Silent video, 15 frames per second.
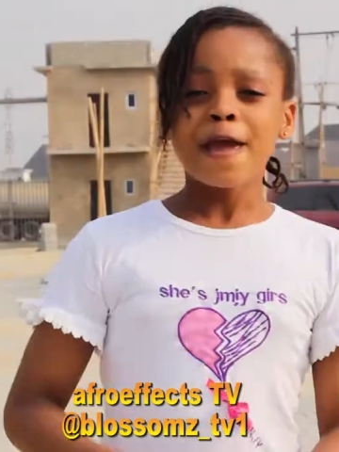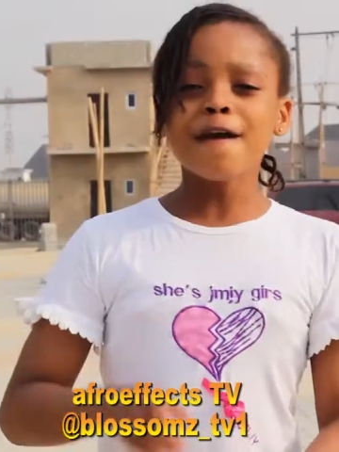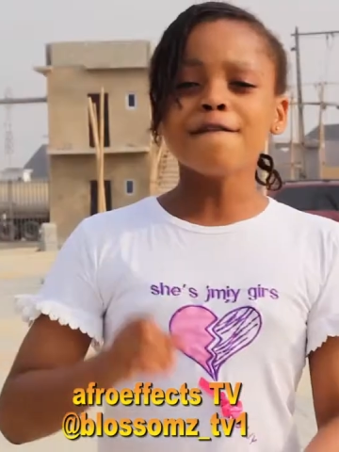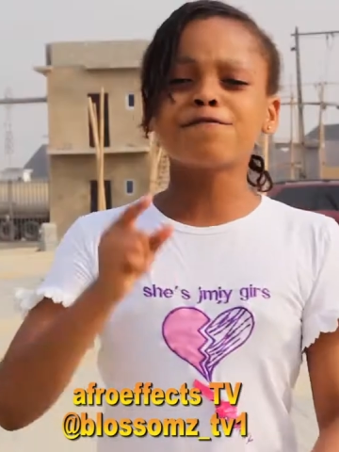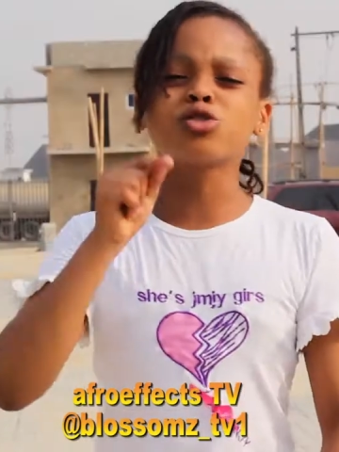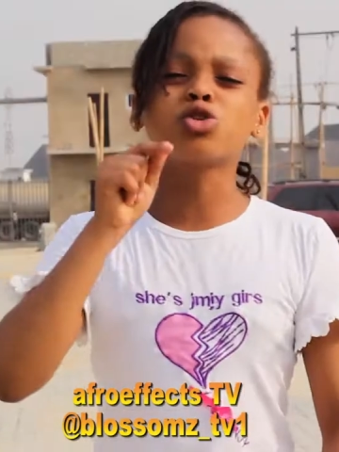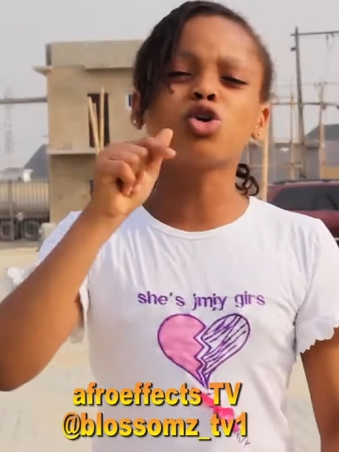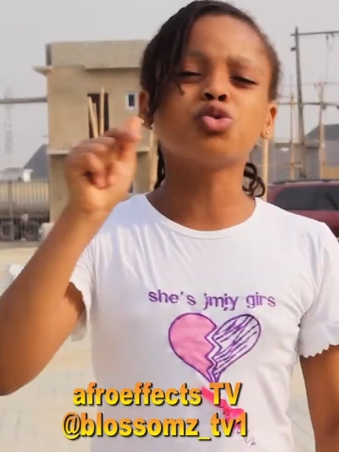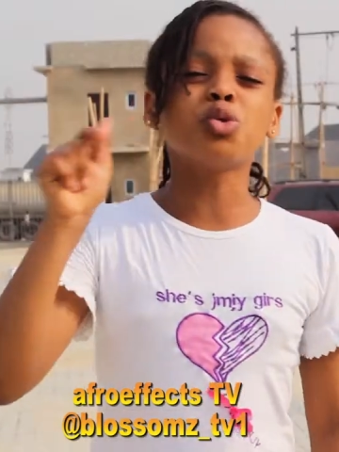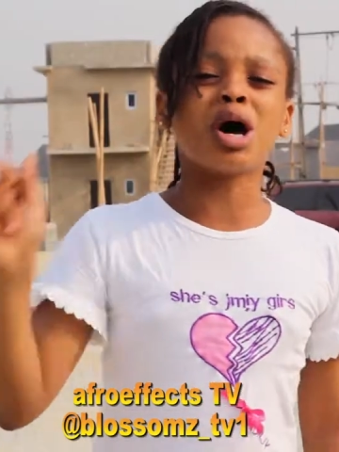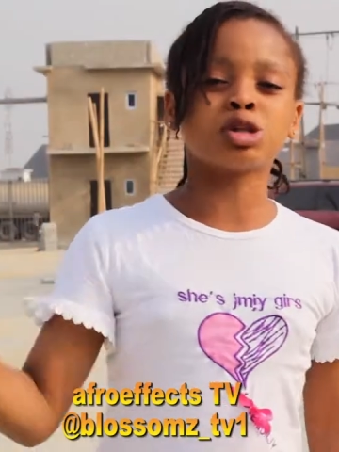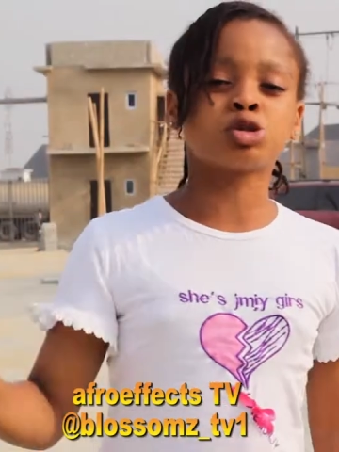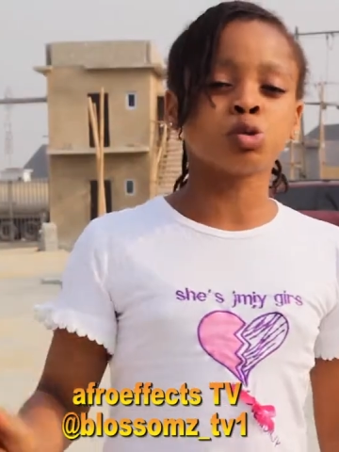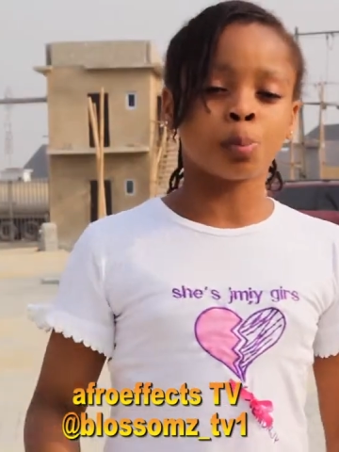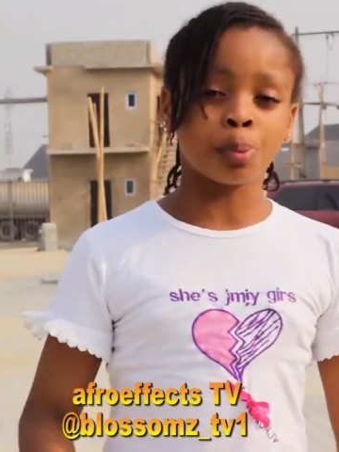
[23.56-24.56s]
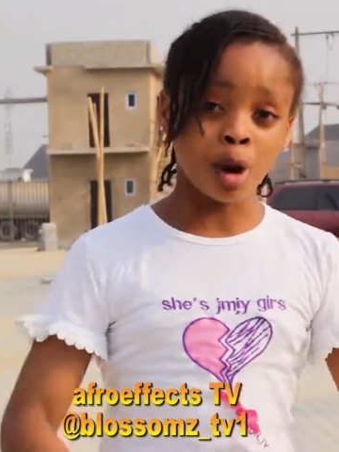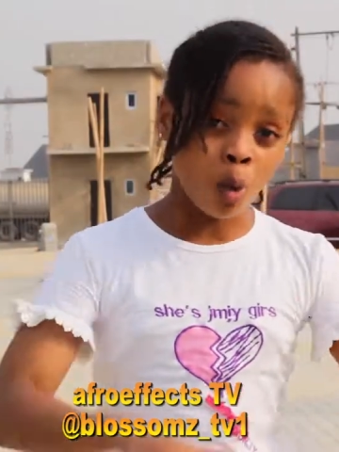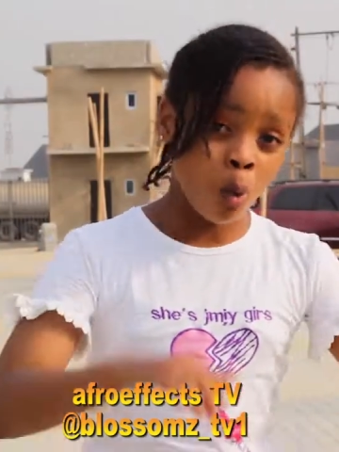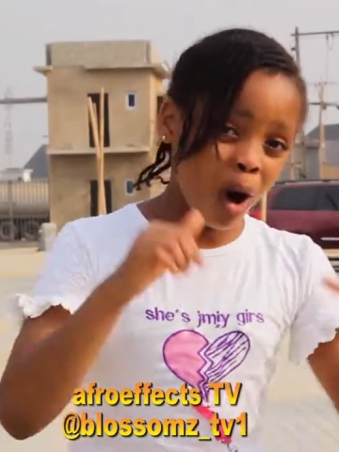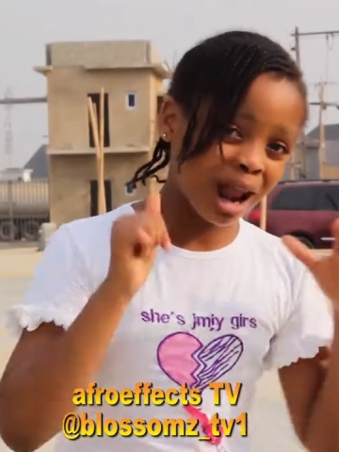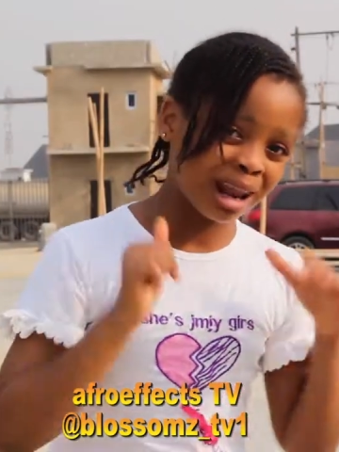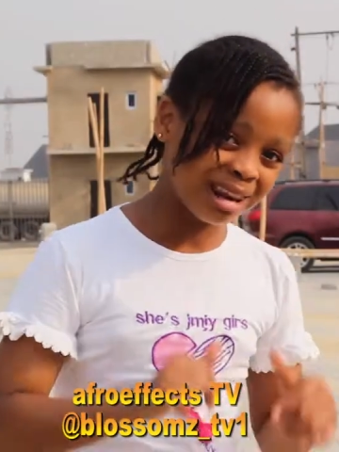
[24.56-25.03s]
if you don't know how to pray,
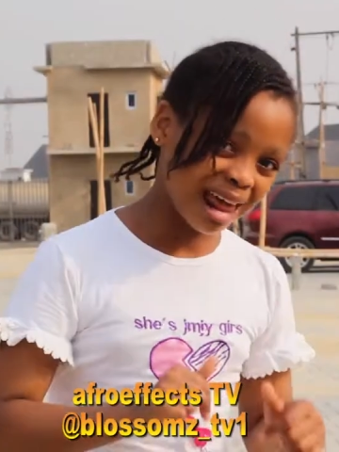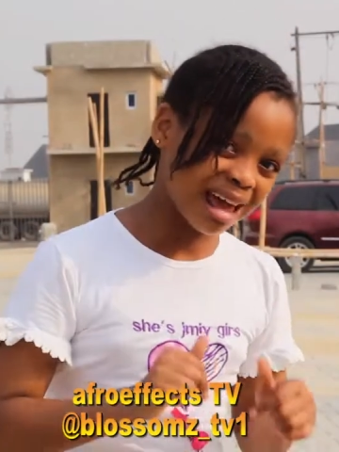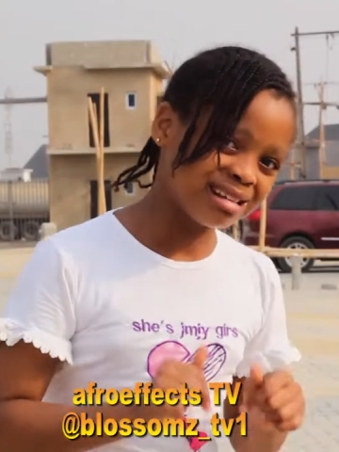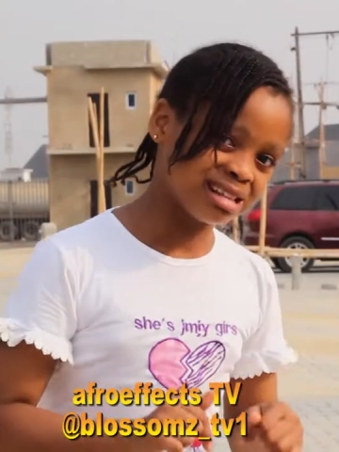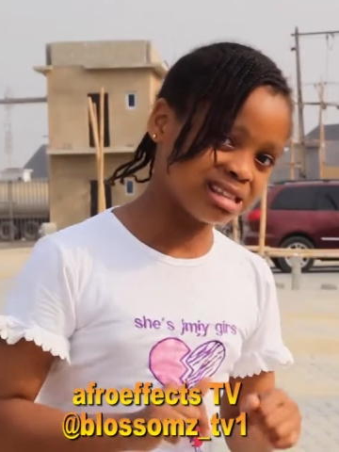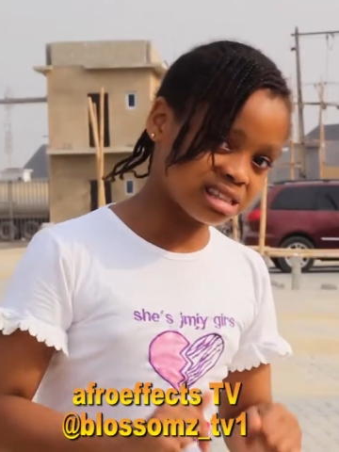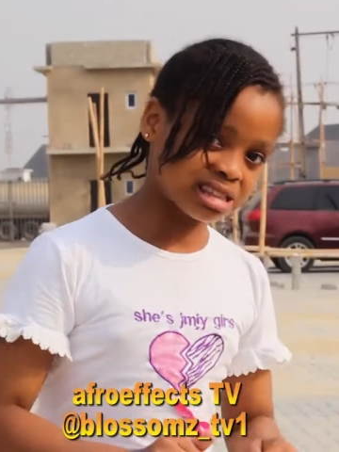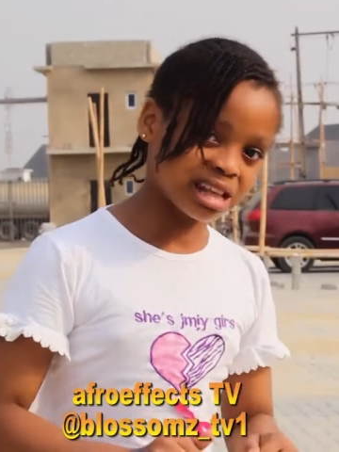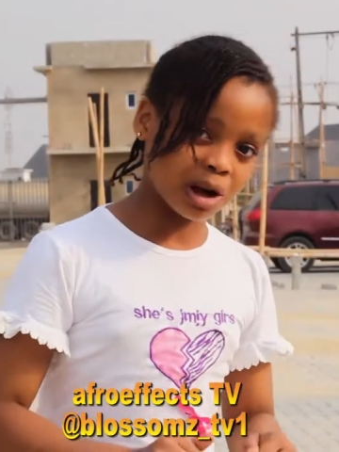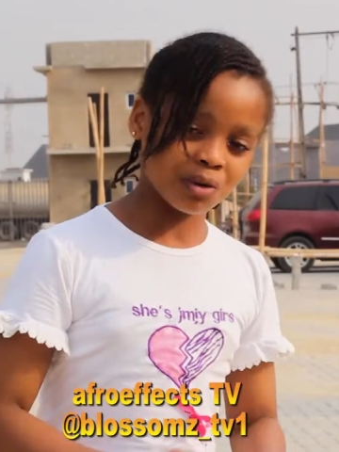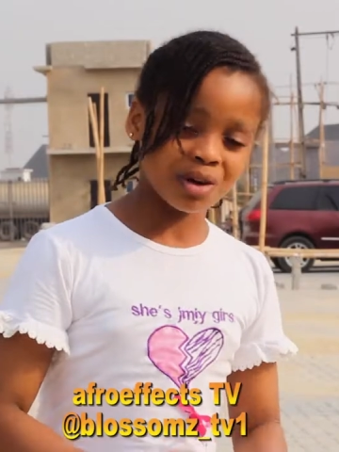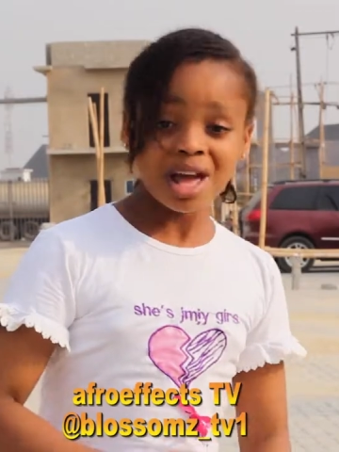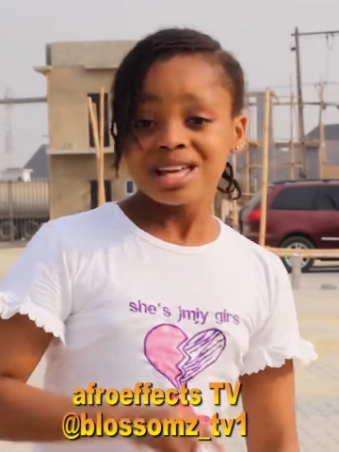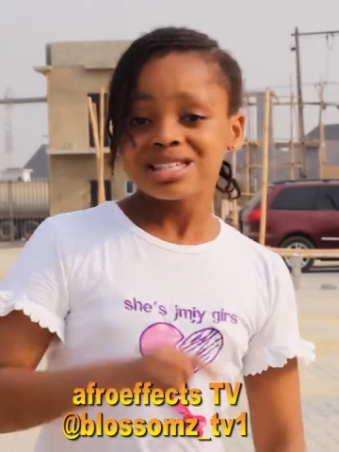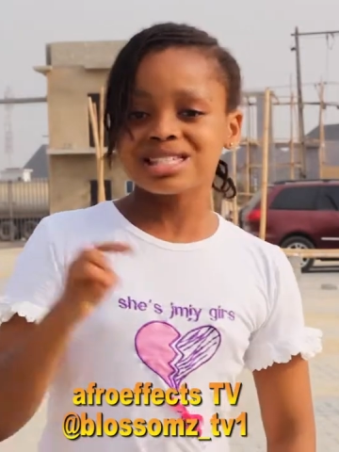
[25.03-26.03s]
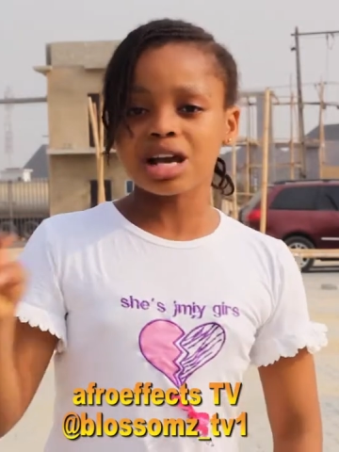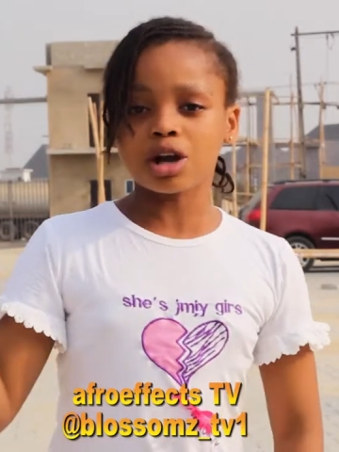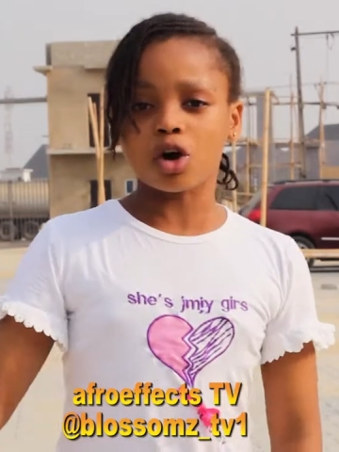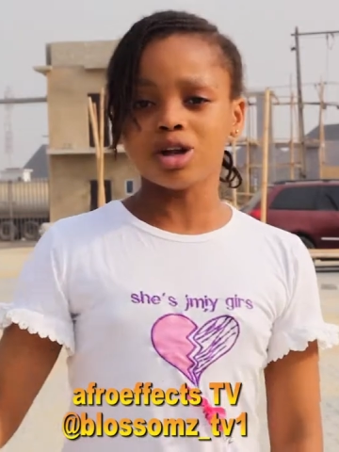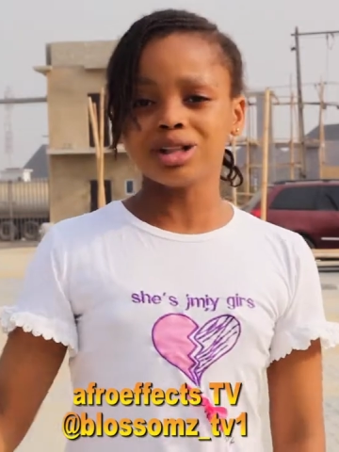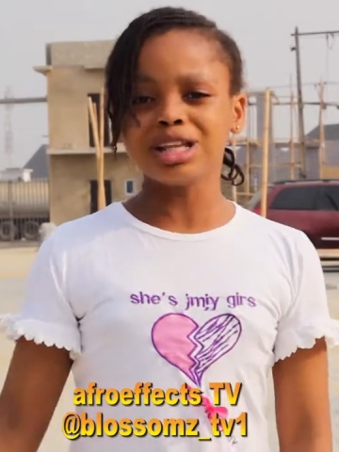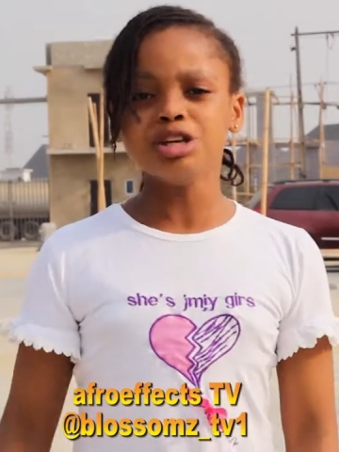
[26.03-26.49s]
go and learn it now.
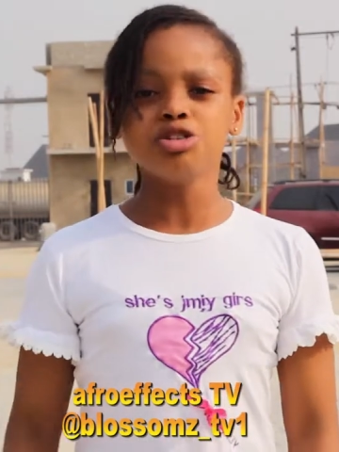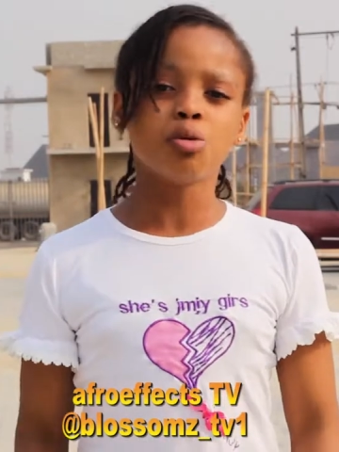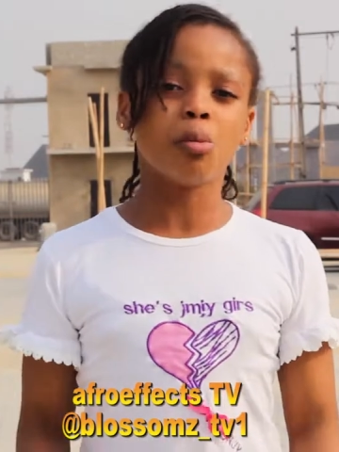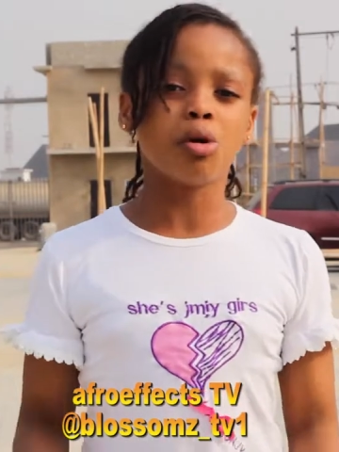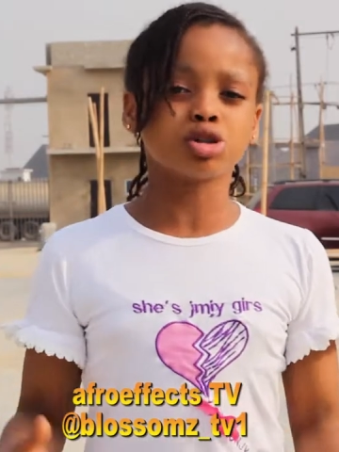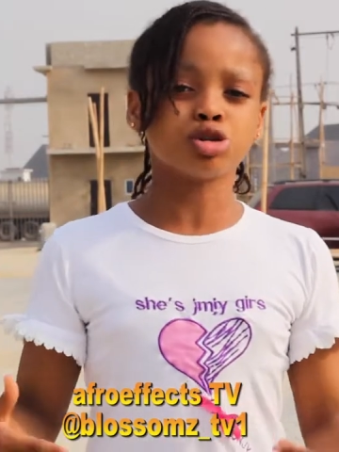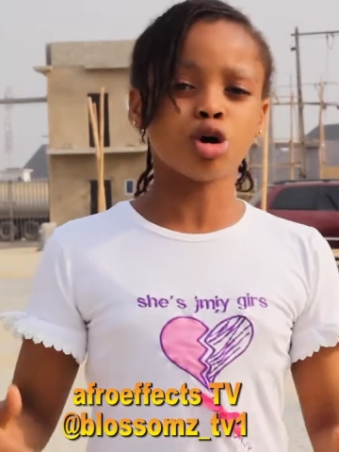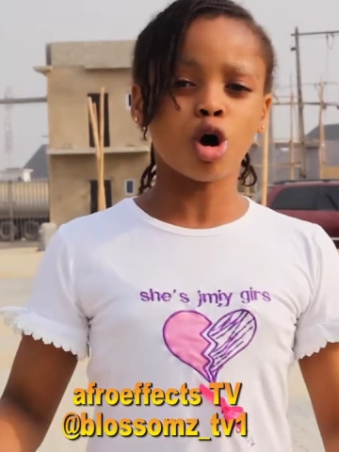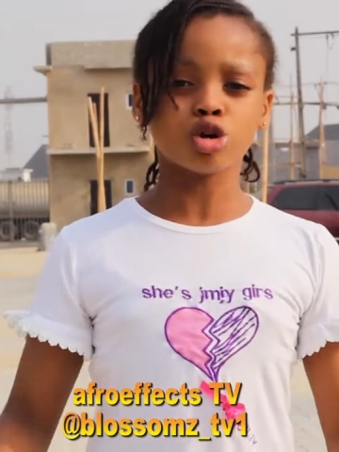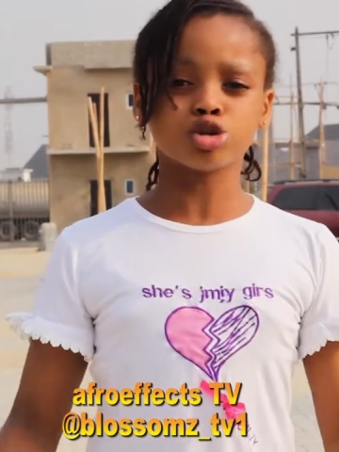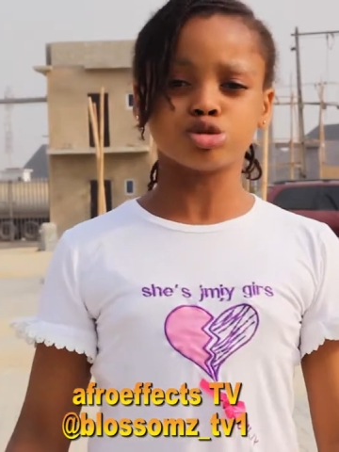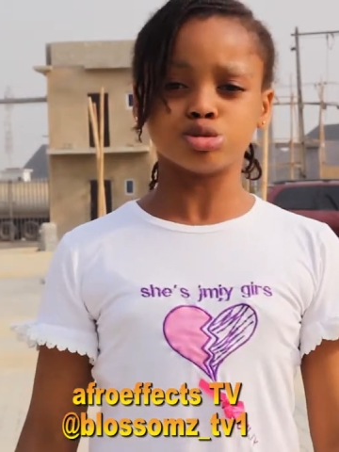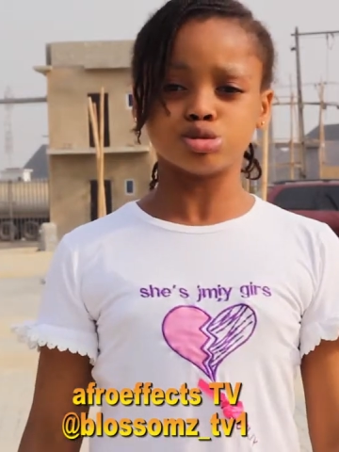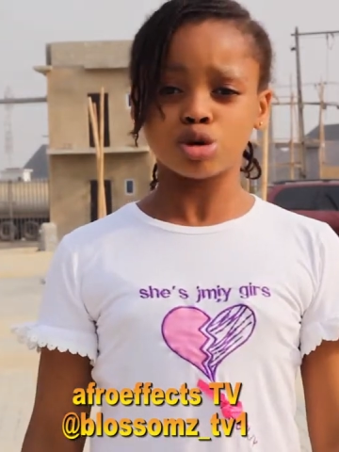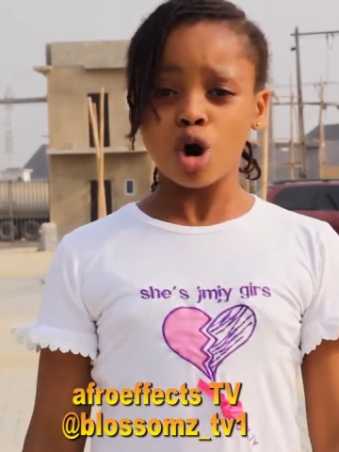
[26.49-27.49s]
Secondly, you must hustle.